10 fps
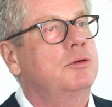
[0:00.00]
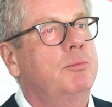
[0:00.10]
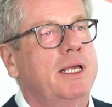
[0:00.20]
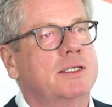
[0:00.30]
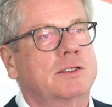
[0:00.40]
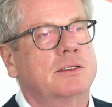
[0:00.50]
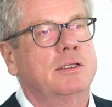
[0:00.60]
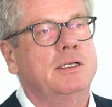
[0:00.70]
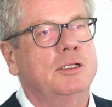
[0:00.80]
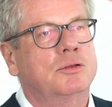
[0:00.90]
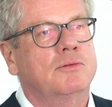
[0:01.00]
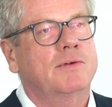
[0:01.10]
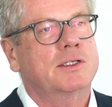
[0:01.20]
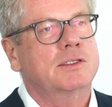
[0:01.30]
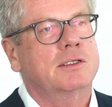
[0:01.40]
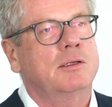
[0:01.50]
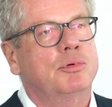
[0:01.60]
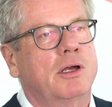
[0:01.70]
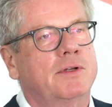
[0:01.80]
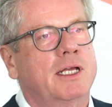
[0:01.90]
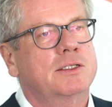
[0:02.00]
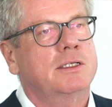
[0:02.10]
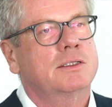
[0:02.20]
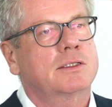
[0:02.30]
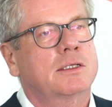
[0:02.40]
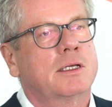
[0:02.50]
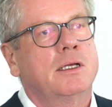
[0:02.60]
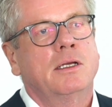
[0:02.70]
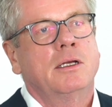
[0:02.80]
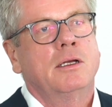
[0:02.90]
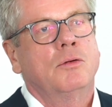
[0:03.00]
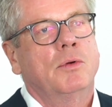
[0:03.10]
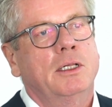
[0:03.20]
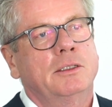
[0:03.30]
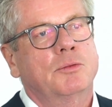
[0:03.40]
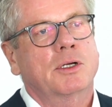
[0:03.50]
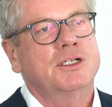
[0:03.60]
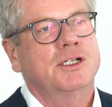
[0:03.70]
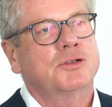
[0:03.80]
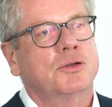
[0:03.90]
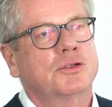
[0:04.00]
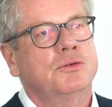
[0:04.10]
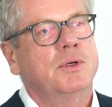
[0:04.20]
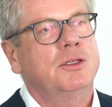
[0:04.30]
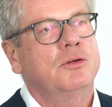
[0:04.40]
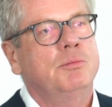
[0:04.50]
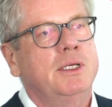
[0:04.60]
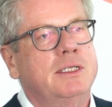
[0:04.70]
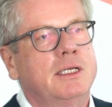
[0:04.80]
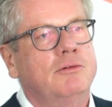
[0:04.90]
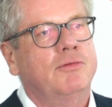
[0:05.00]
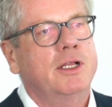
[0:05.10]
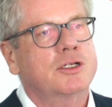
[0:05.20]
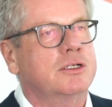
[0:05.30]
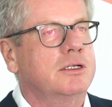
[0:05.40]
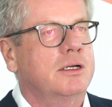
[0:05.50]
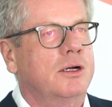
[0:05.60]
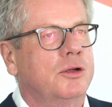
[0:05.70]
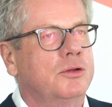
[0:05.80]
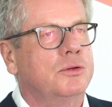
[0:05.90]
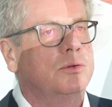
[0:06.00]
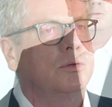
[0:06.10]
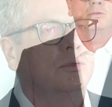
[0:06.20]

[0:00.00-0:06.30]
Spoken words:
replace the need to invest in private assets? Well, the question is also whether you're beating inflation. Are you